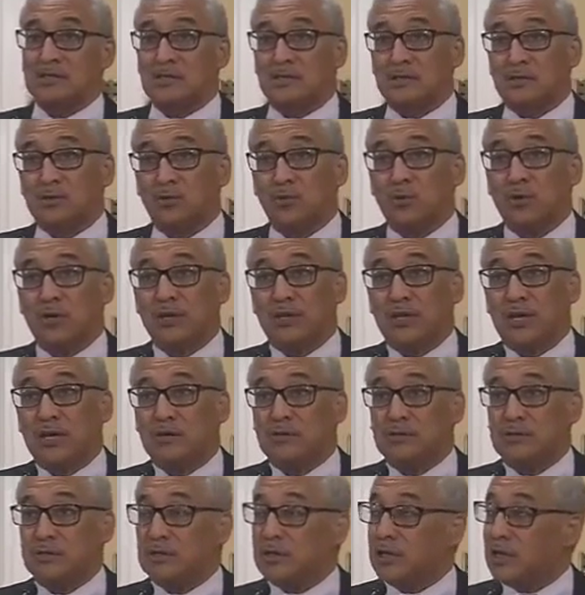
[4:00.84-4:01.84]
a
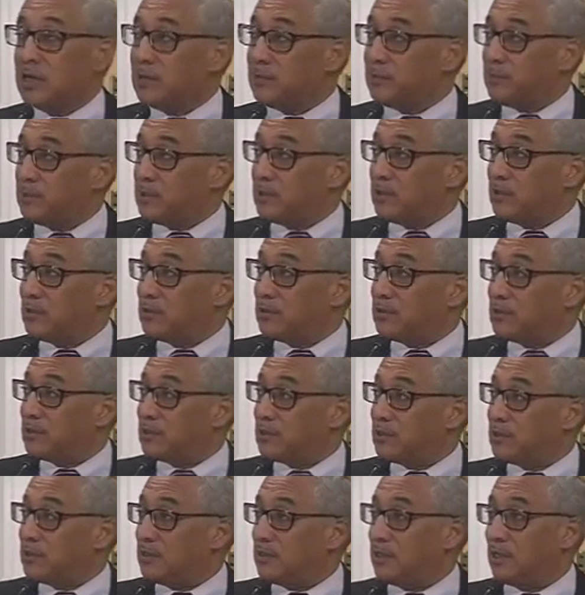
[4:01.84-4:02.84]
$20,000 bill
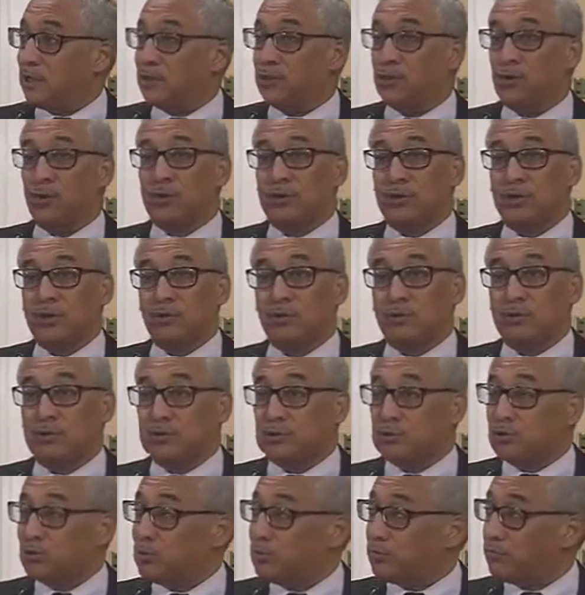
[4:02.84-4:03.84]
that they thought they were
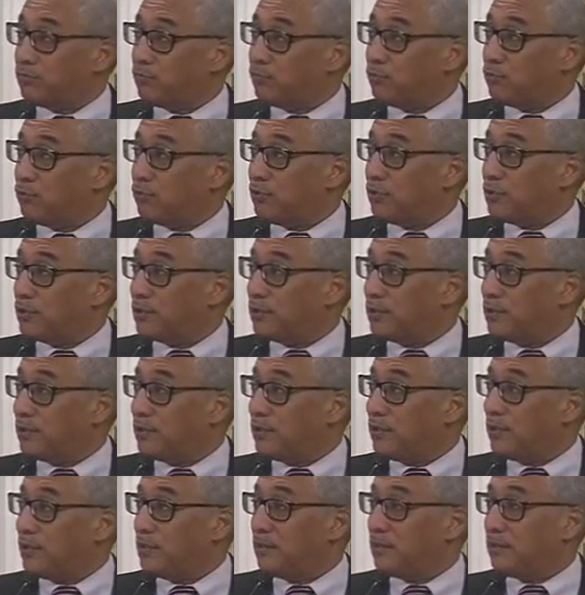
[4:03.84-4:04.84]
insured for
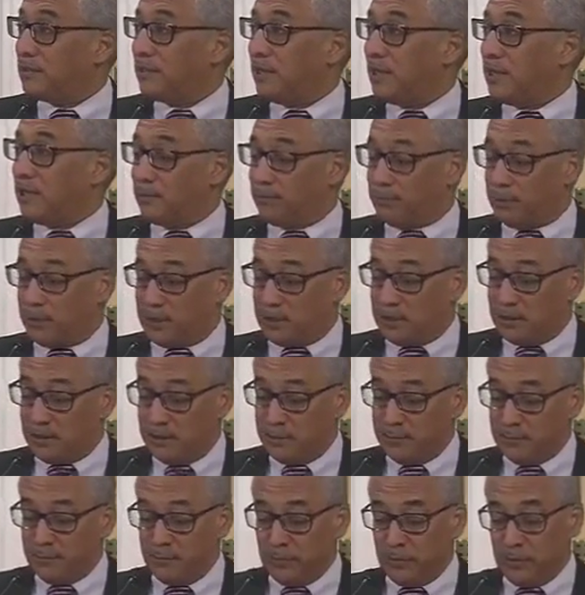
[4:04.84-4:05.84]
and can't pay?
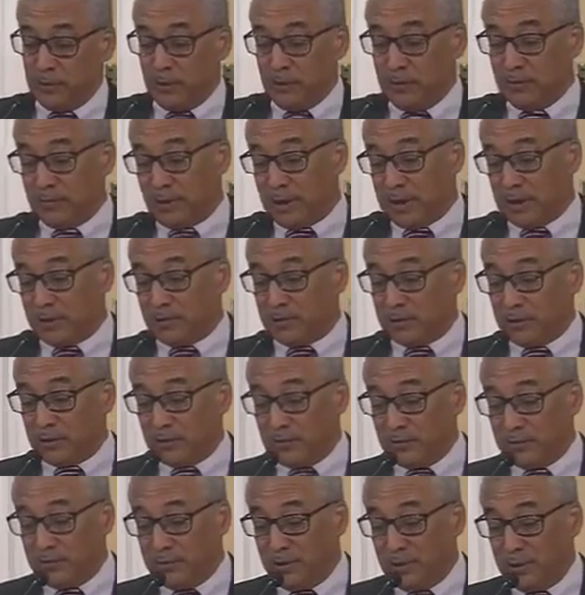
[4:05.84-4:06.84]
I don't
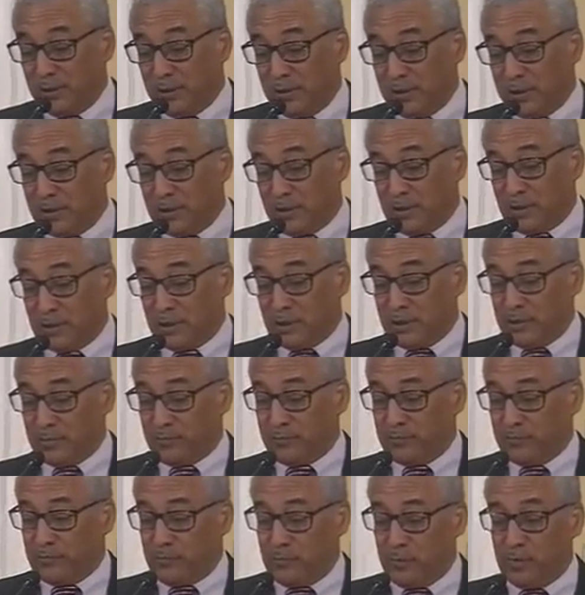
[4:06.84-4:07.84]

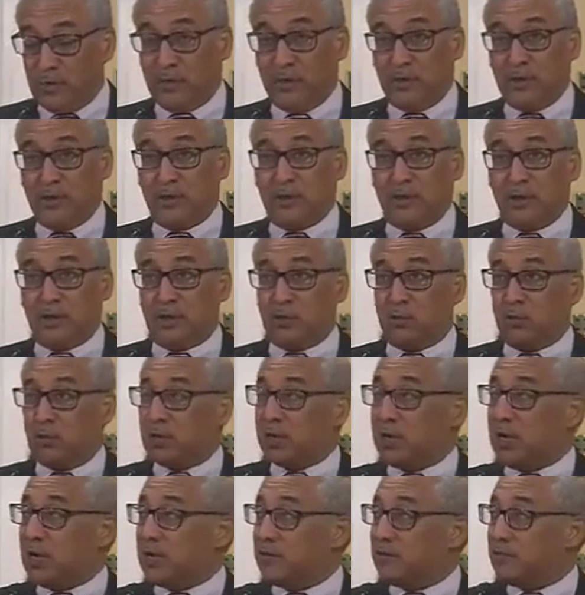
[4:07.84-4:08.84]
know. What
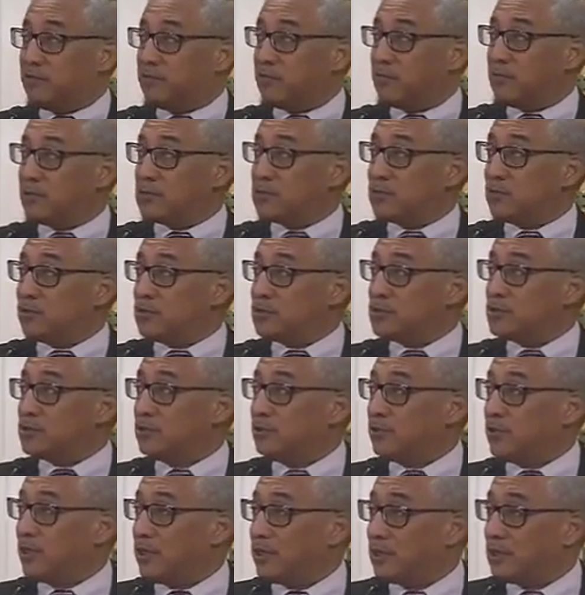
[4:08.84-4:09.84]
kind of insurance do
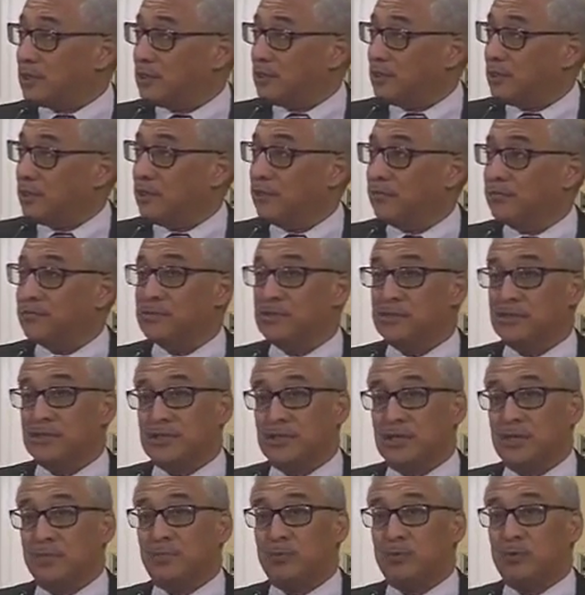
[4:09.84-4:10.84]
you get? Is it
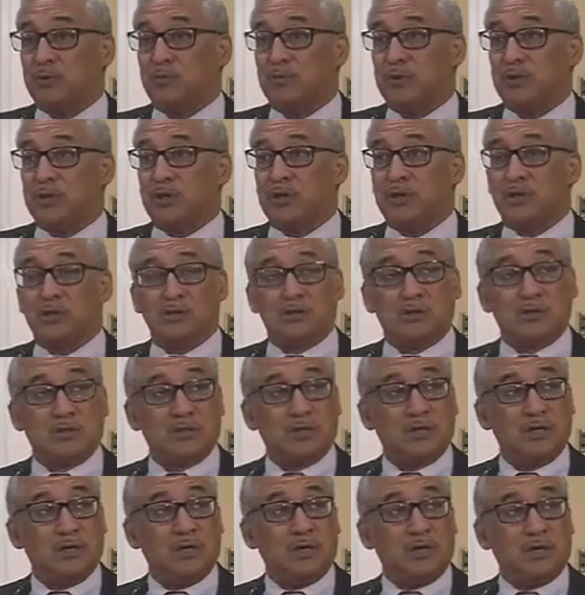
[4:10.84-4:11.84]
cheaper because
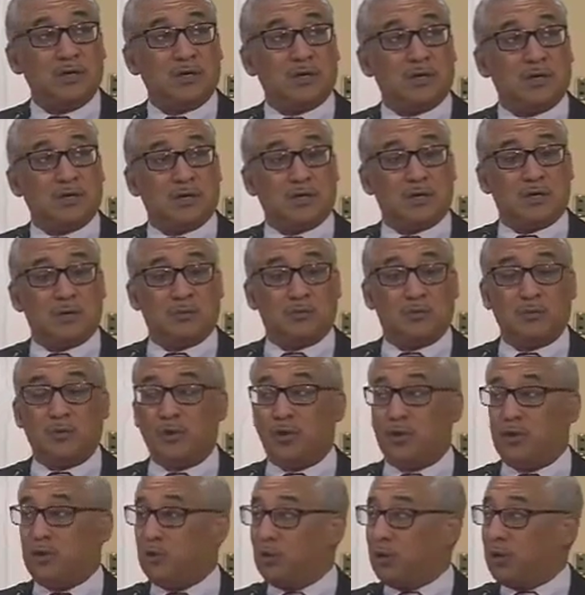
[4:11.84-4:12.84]

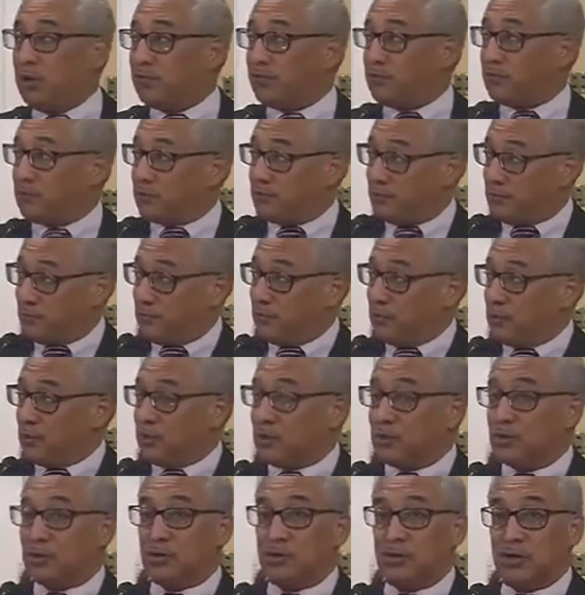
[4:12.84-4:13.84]
you have a
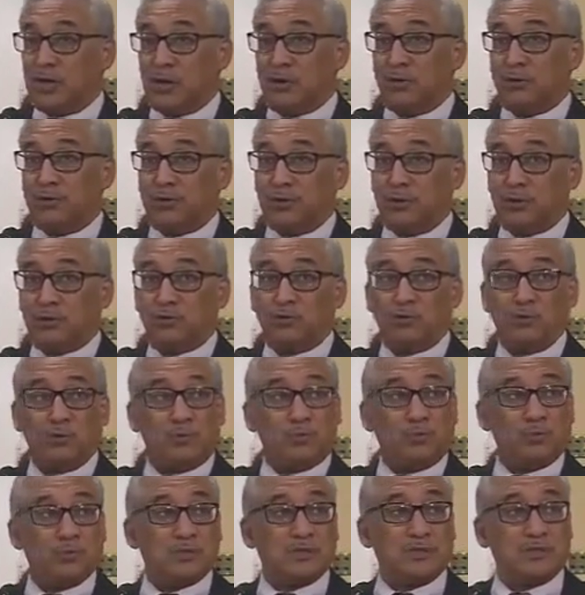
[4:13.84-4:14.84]
younger, healthier
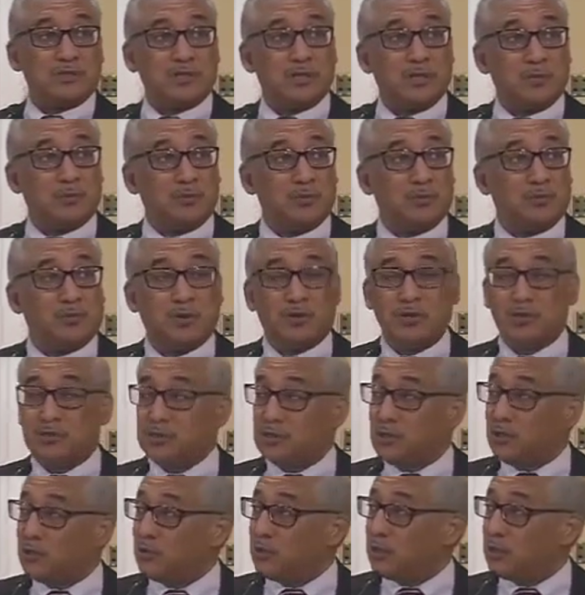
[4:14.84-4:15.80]
group? Is it cheaper because you don't